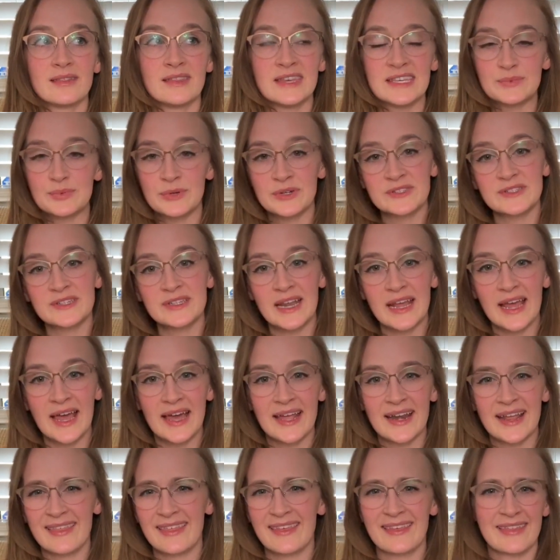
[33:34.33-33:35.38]
this person
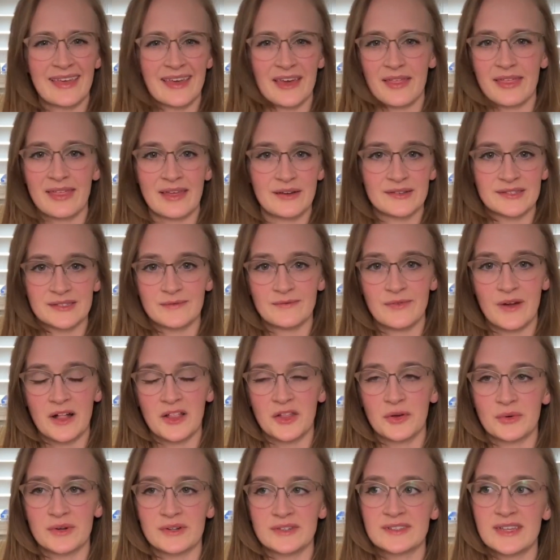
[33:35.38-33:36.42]
had, I think, like 1,000
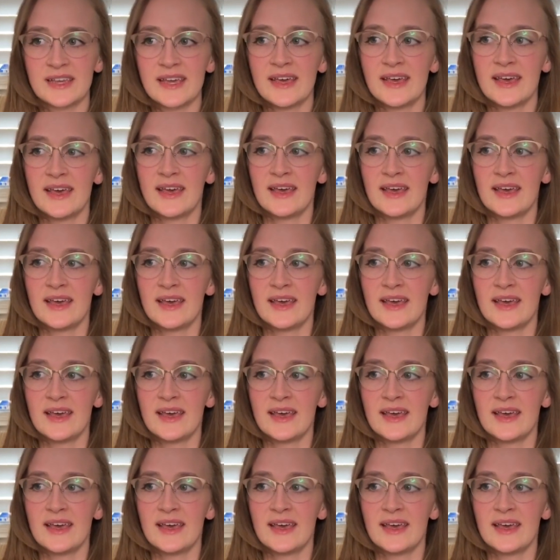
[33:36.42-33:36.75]
followers.